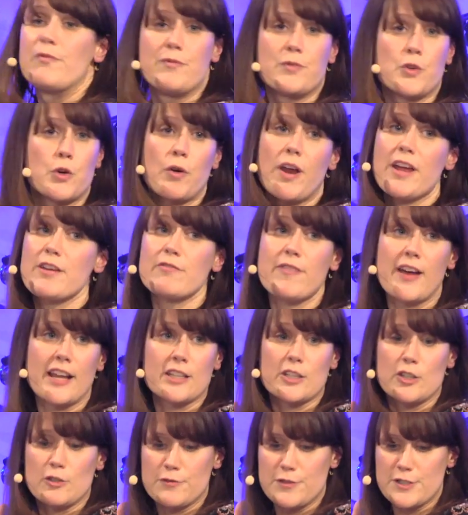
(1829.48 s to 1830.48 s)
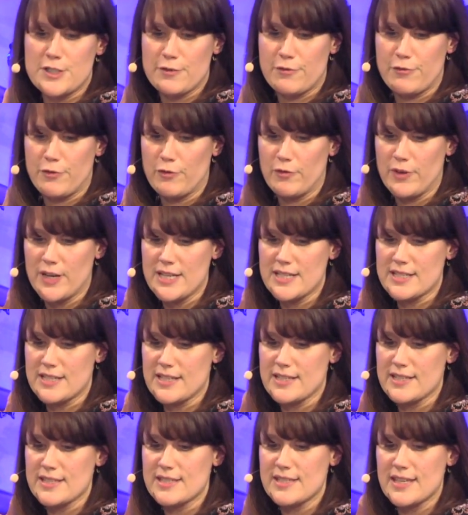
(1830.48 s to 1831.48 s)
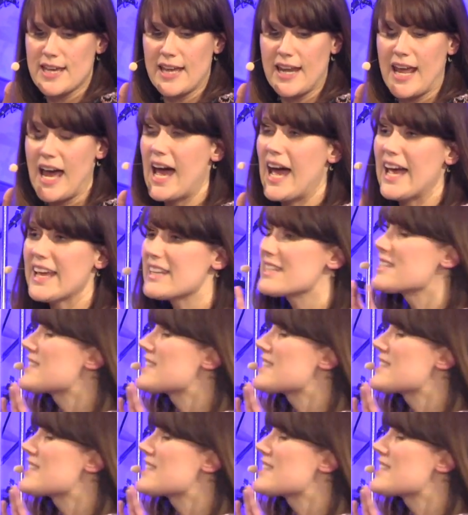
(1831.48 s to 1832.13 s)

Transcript: great value for different reasons, and I can